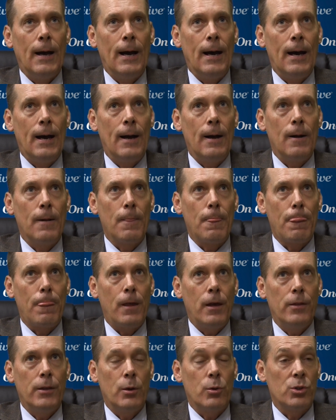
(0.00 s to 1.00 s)
Uh,
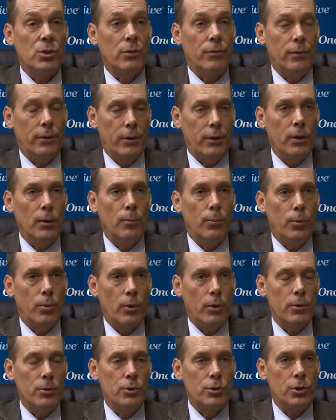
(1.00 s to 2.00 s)
and there was a very
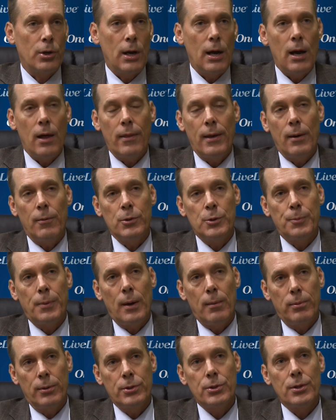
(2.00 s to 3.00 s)
important trial that was
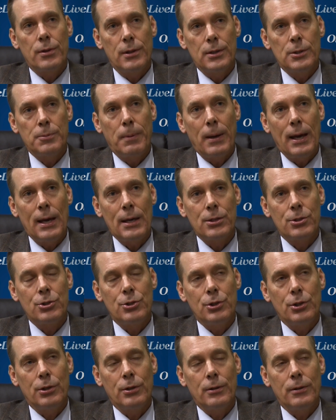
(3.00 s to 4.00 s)
published this
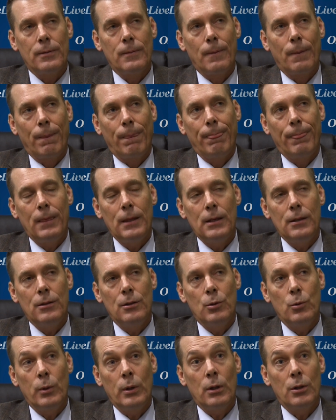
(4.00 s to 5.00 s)
past year in
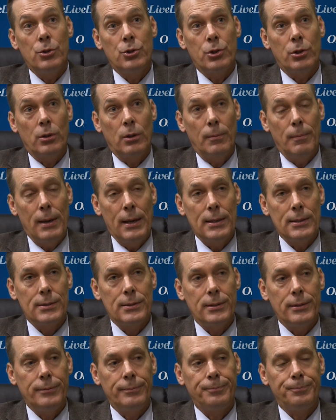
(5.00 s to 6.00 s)
the New England Journal of
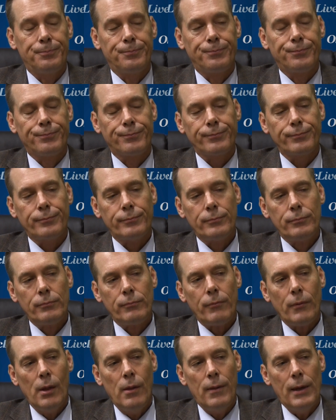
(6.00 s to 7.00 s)
Medicine
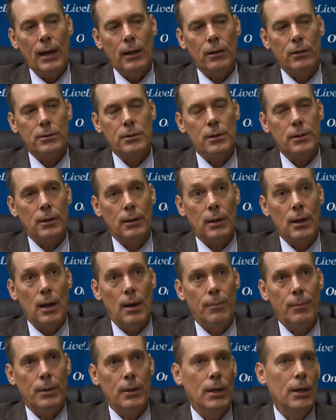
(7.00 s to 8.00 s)
that looked at the
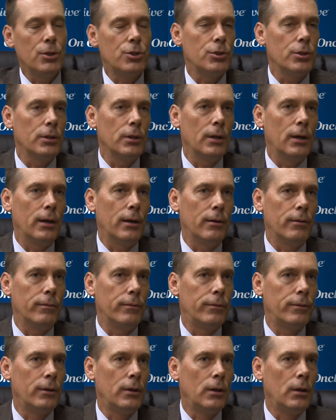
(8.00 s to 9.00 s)
combination
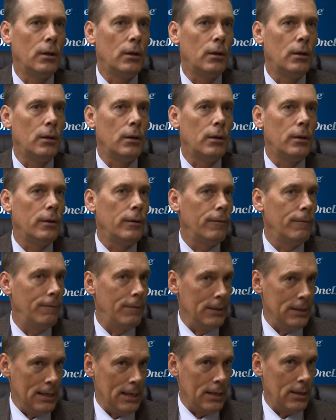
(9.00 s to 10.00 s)
of
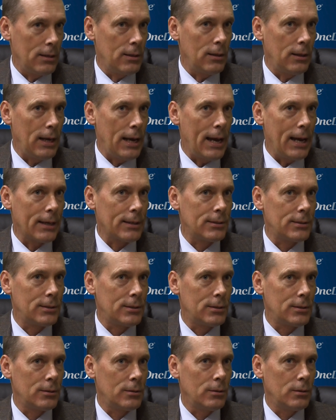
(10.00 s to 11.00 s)

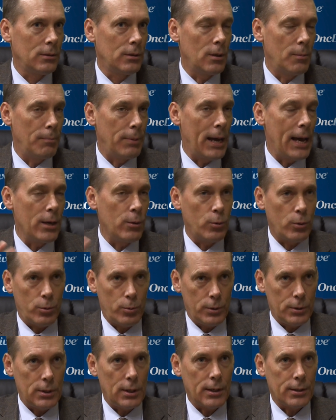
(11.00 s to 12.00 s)
venetoclax combined
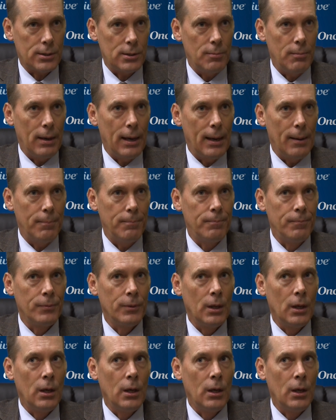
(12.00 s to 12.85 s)
with rituximab